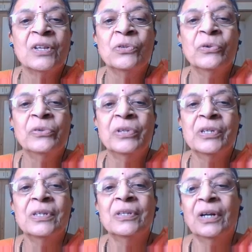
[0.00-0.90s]
So
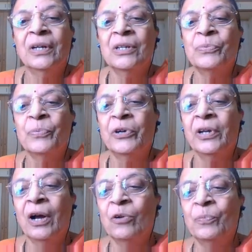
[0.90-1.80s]
this is the corresponding
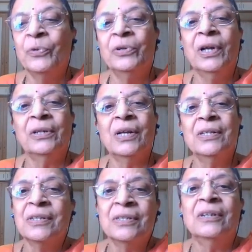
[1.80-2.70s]
output that has
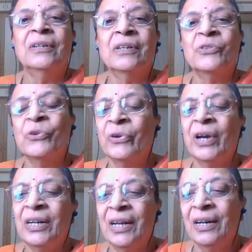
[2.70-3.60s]
resulted. So you
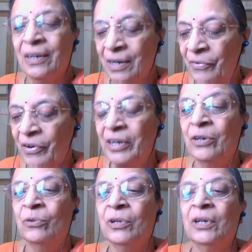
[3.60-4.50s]
can directly
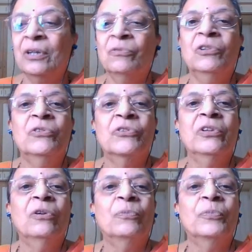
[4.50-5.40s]
find out the convolution
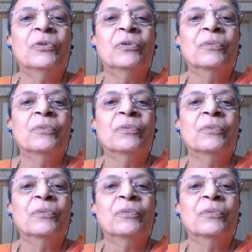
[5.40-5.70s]
output.